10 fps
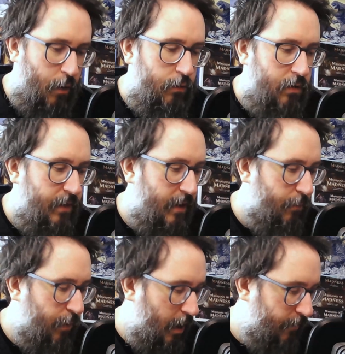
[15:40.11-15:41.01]
Also, I
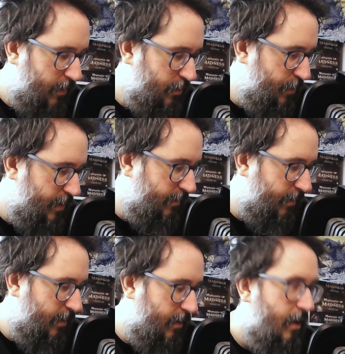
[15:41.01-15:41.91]
think part of the issue is
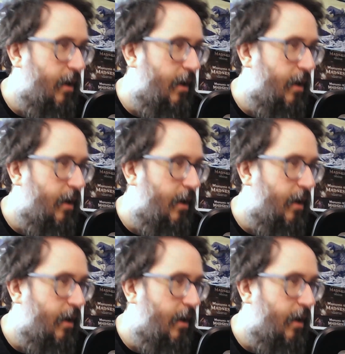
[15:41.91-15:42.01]
that